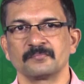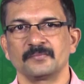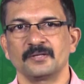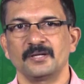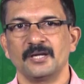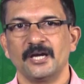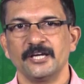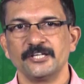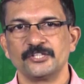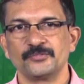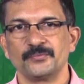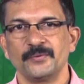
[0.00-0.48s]

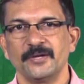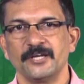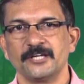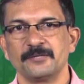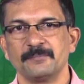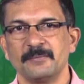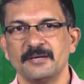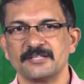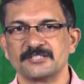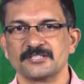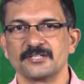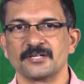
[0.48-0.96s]

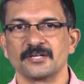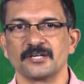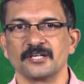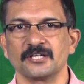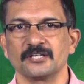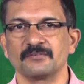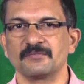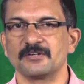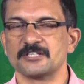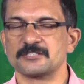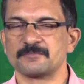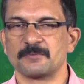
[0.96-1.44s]
Lightweight
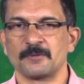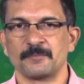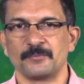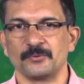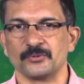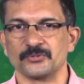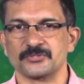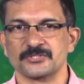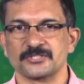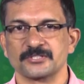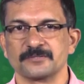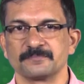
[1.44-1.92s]
masonry was
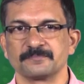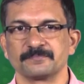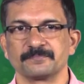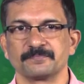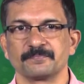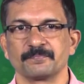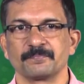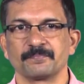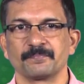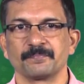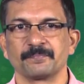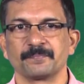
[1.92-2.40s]
proposed.
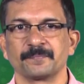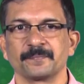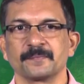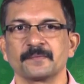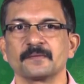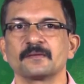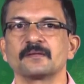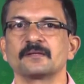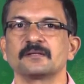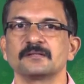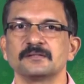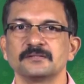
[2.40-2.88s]

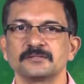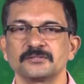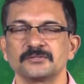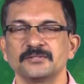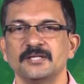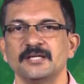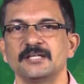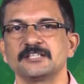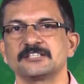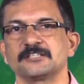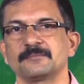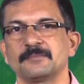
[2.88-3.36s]
So
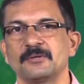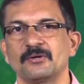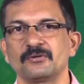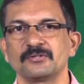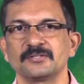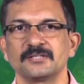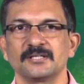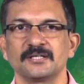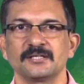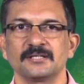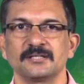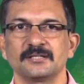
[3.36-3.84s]
that is
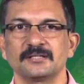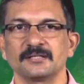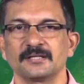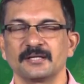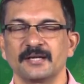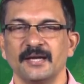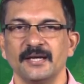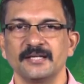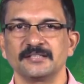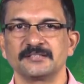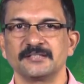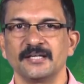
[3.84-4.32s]
about the
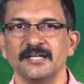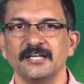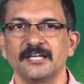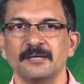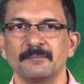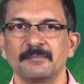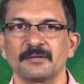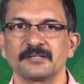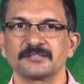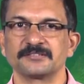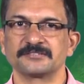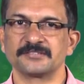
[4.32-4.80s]
case study
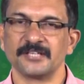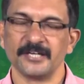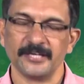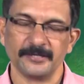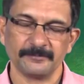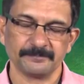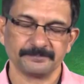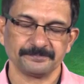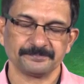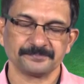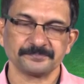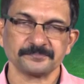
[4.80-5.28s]
number
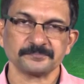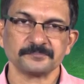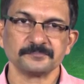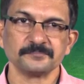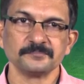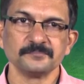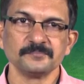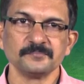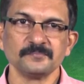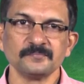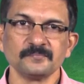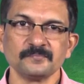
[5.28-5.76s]
3.
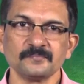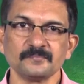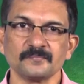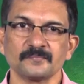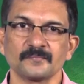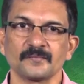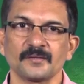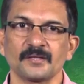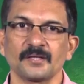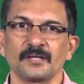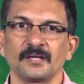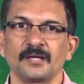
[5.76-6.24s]

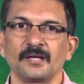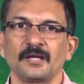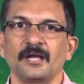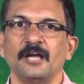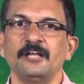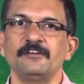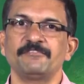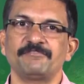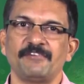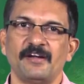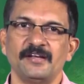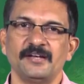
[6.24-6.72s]

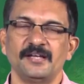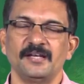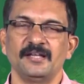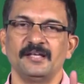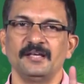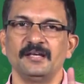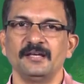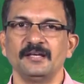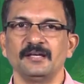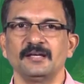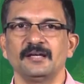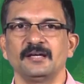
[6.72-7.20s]
And
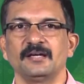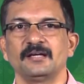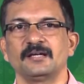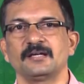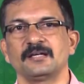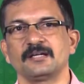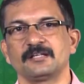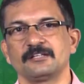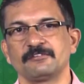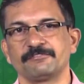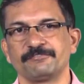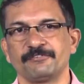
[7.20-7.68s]
finally,
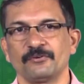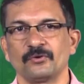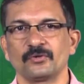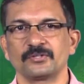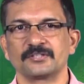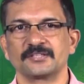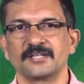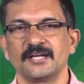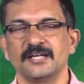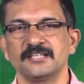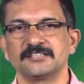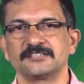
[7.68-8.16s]
the
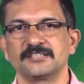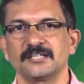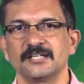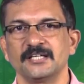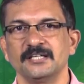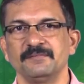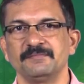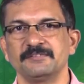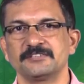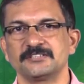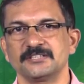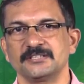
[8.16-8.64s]
fourth case
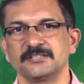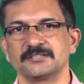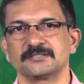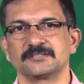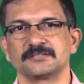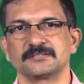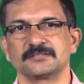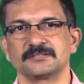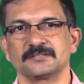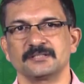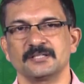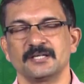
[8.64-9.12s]
study, which
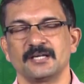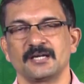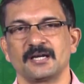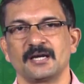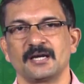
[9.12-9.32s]
is a